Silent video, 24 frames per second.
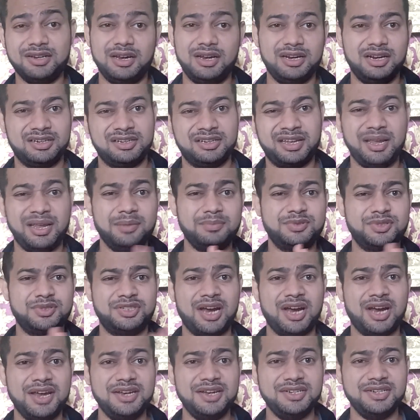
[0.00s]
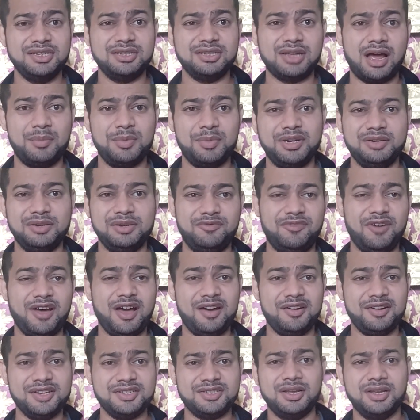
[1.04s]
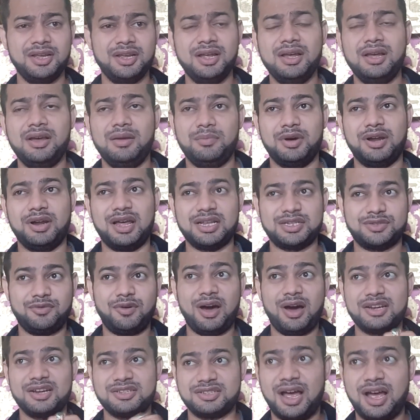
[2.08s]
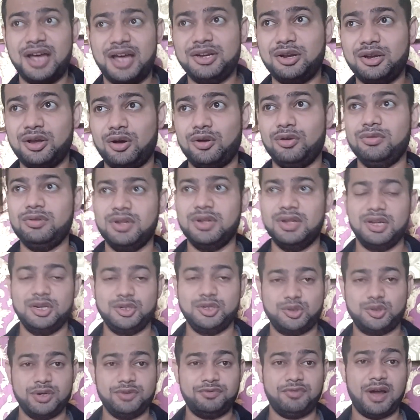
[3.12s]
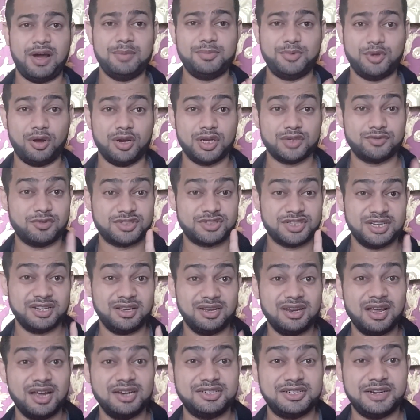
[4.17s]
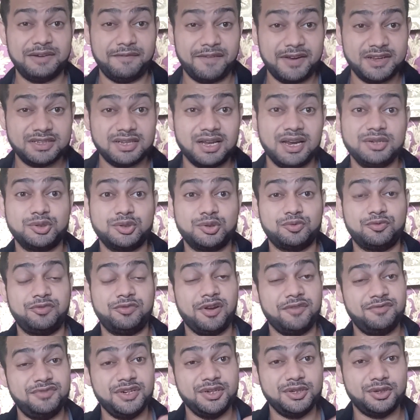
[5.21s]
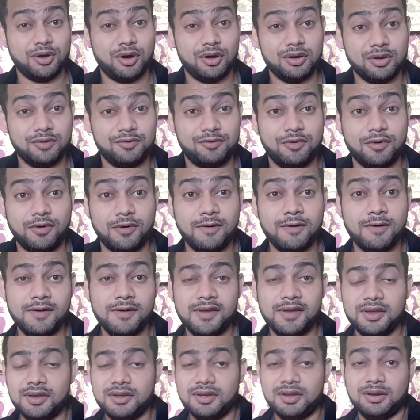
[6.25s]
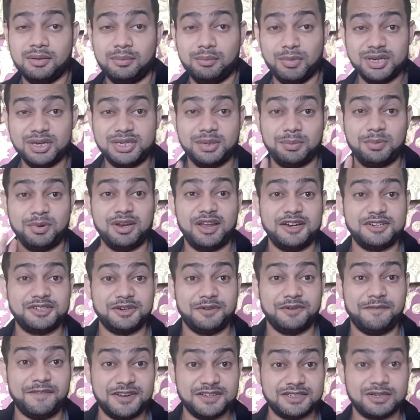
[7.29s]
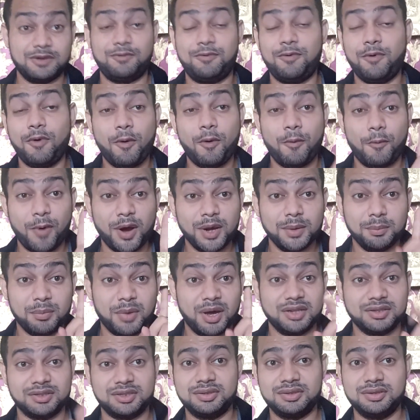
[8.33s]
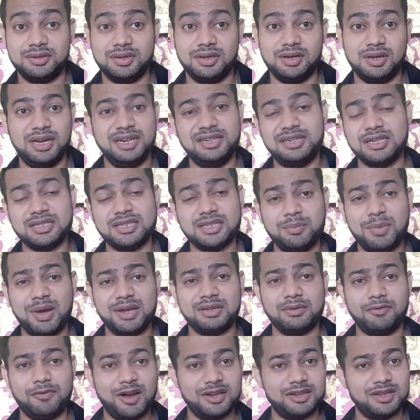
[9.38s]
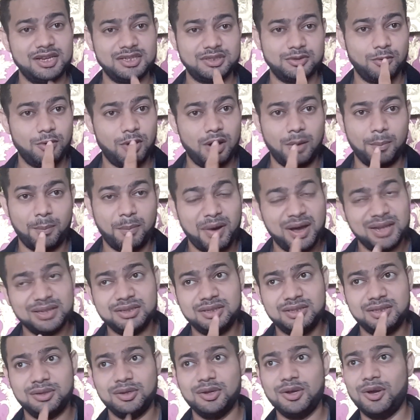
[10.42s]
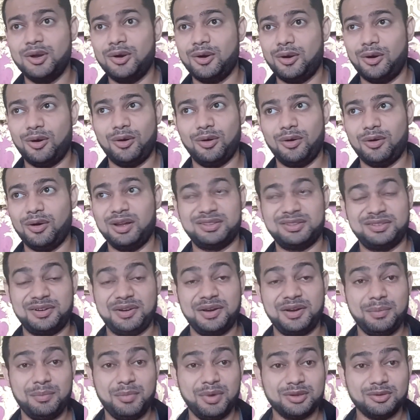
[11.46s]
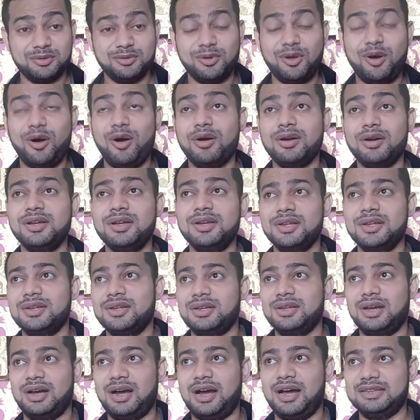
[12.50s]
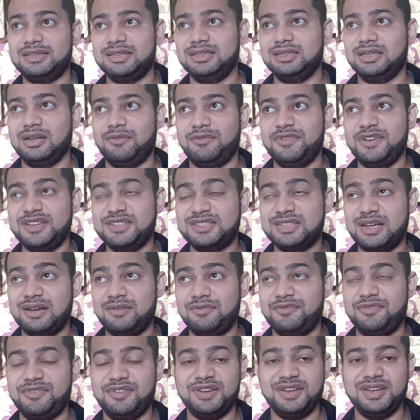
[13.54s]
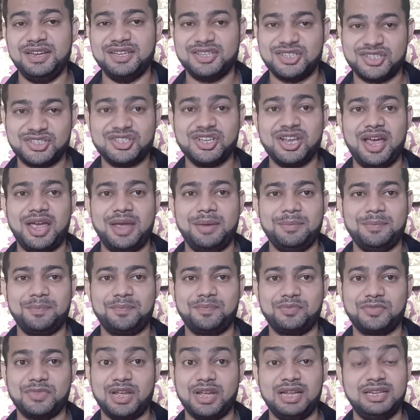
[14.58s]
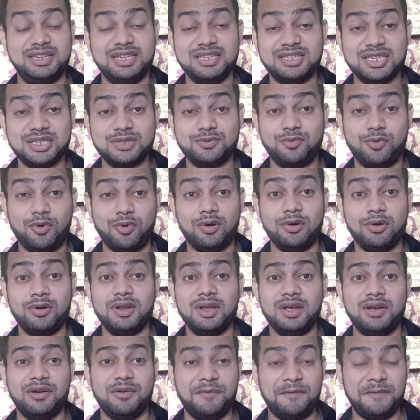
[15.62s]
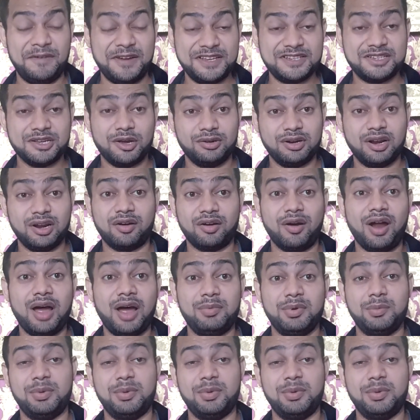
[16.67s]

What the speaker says: It keeps changing. I mean, it varies, but as far as I know, $25 for single entry visa and $50 for multiple entry visa for 1 month. It doesn't matter whether it's a month or a 3 month long. I think the visa fee is same, and this is for visa on arrival.